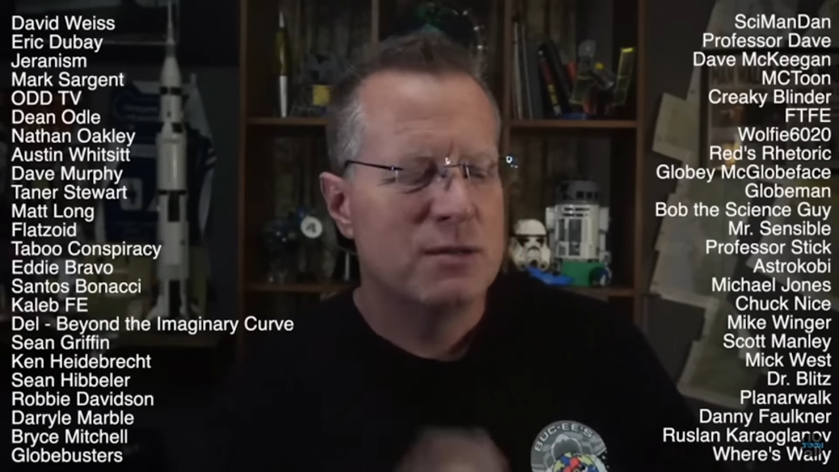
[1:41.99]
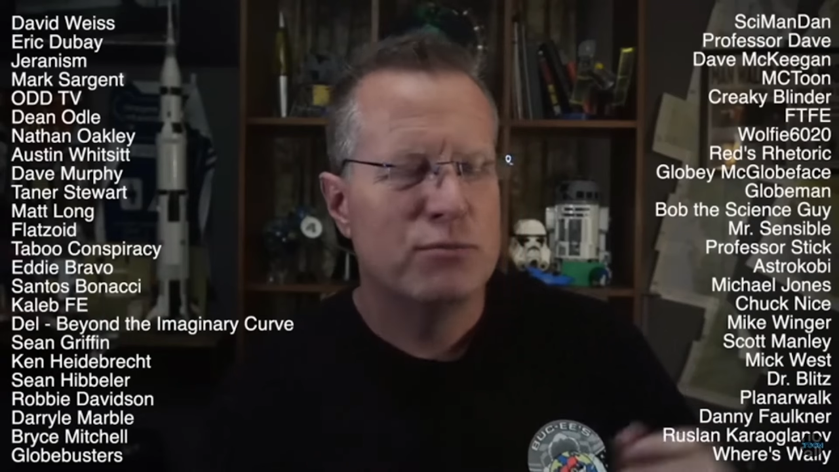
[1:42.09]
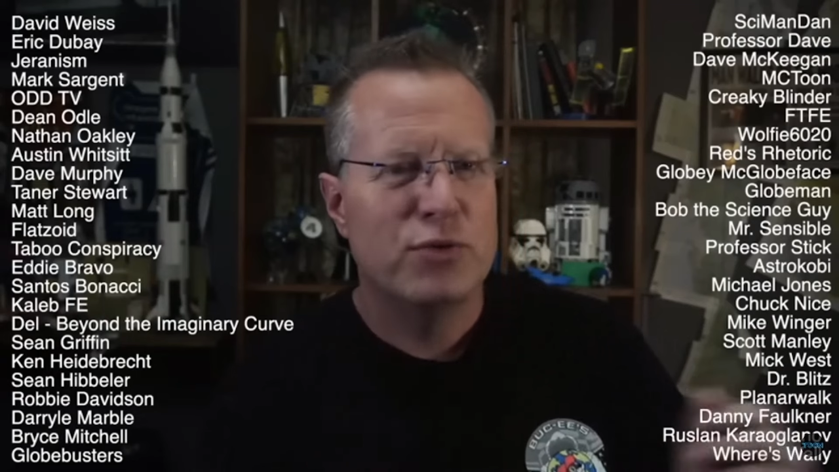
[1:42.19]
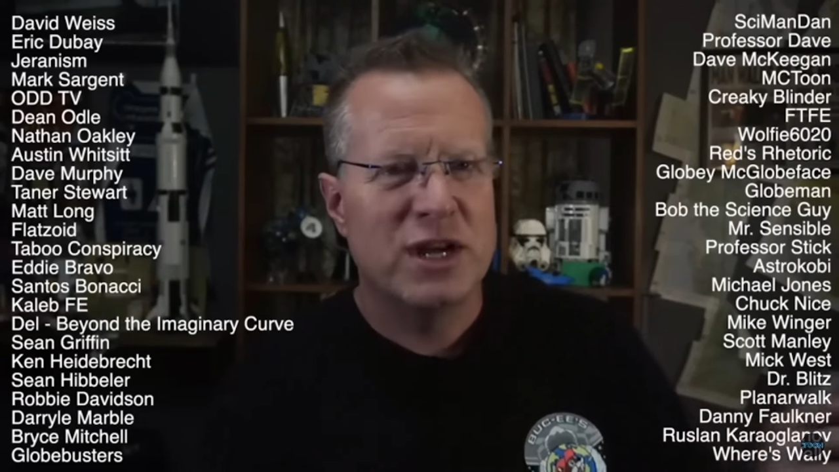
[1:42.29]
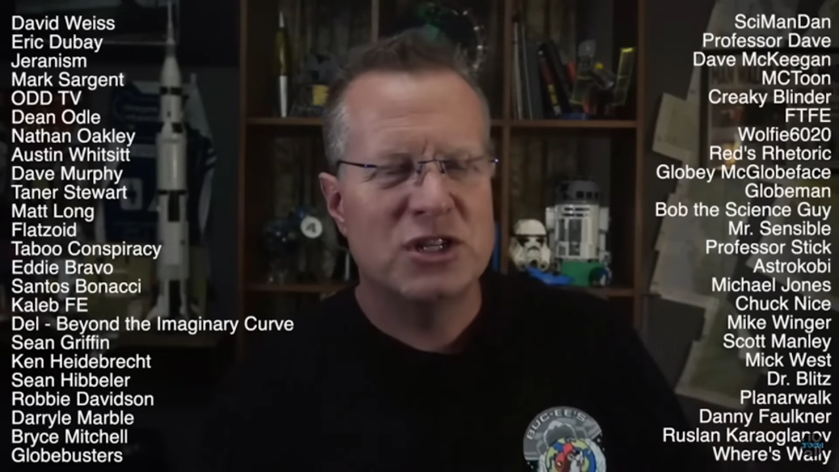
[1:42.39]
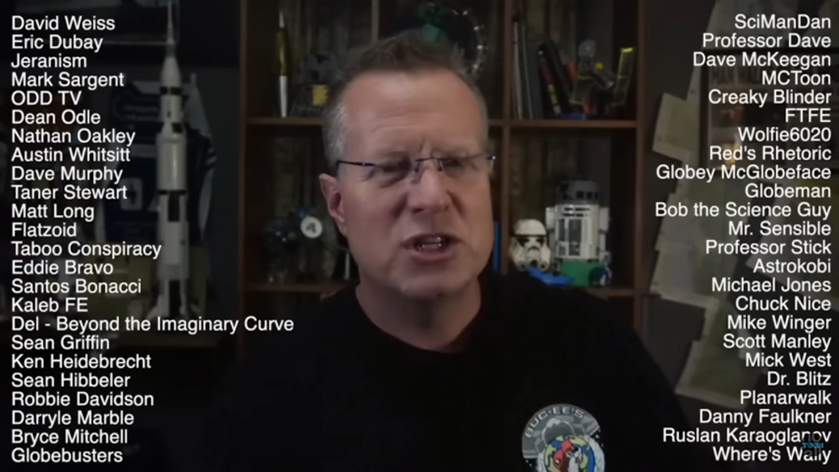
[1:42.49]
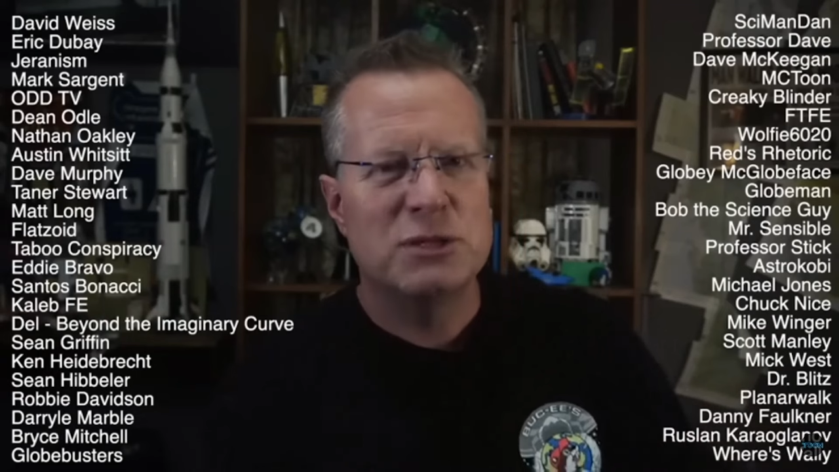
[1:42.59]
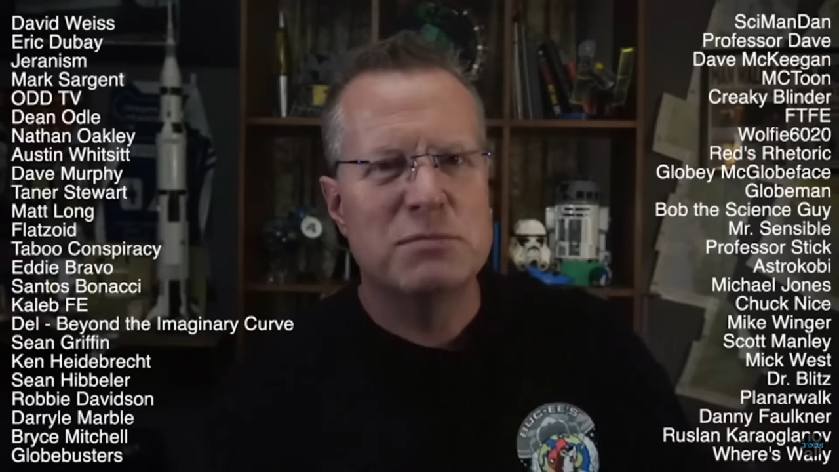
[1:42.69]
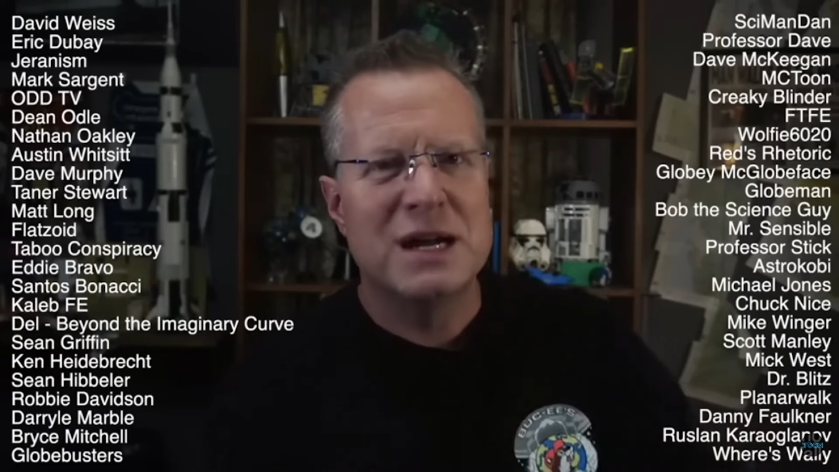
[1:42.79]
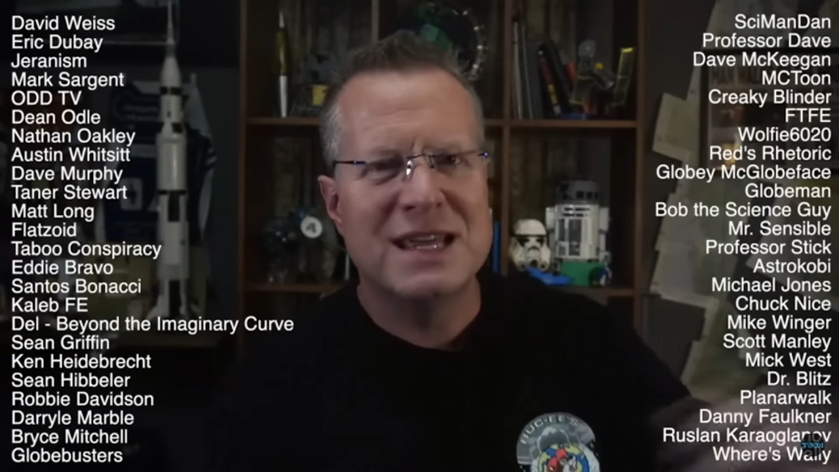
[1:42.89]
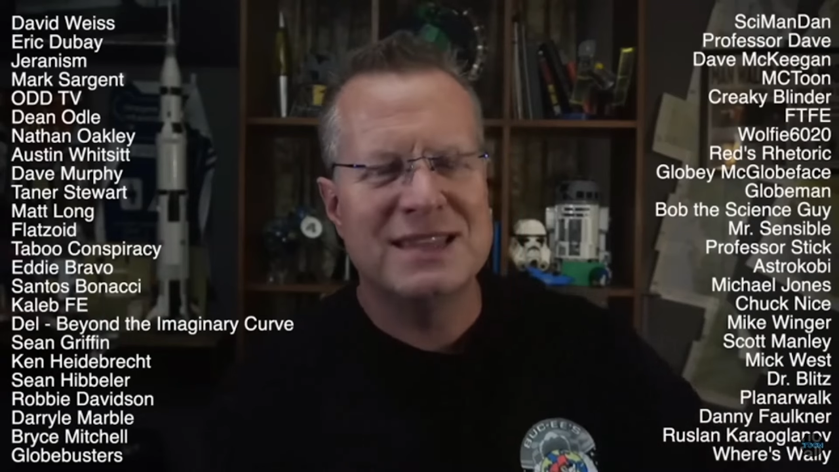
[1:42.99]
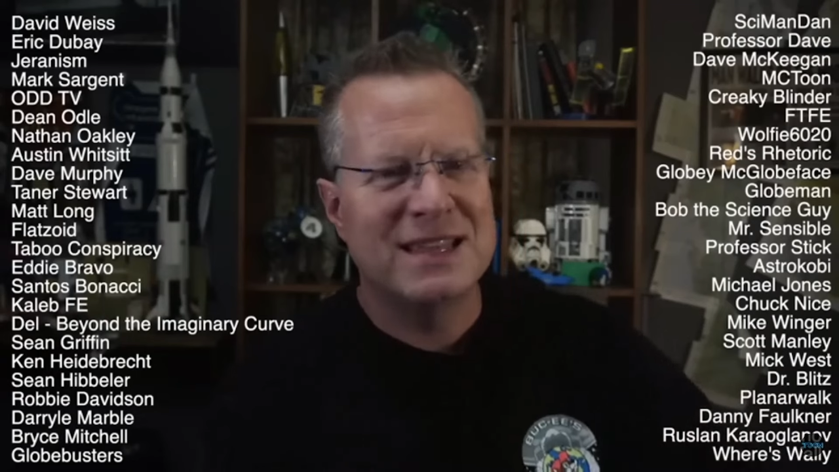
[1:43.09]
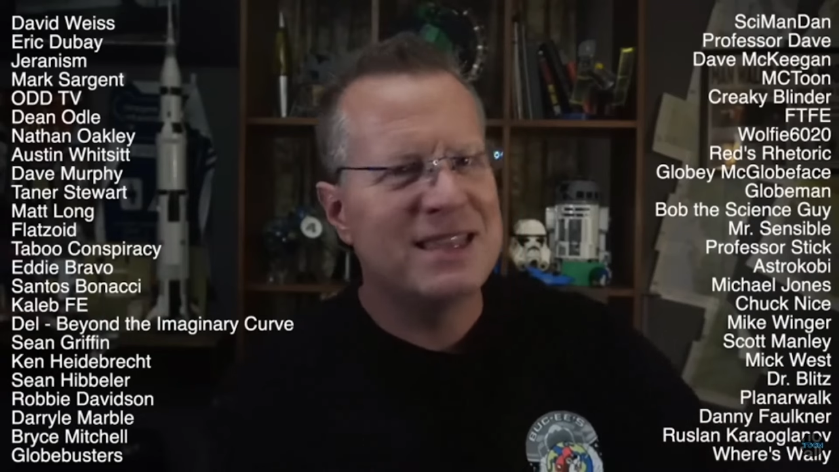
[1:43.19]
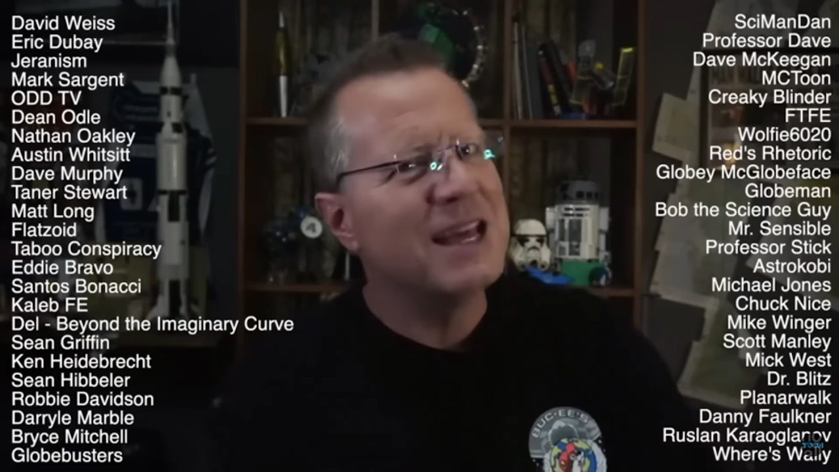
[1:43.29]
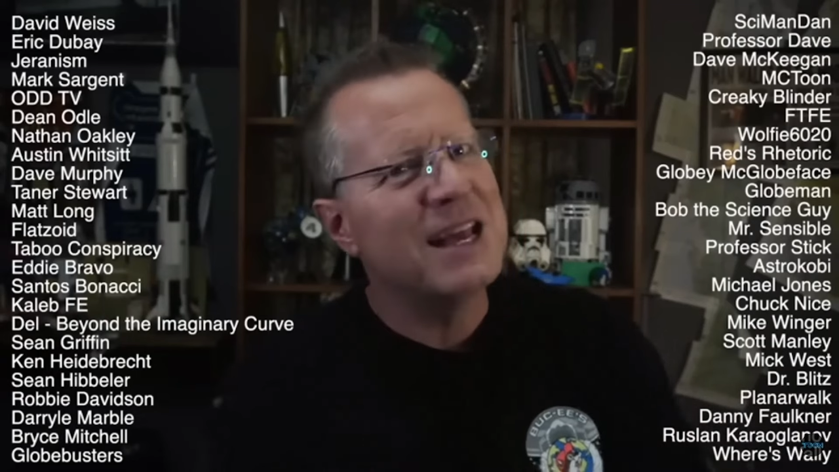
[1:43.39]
precious money that they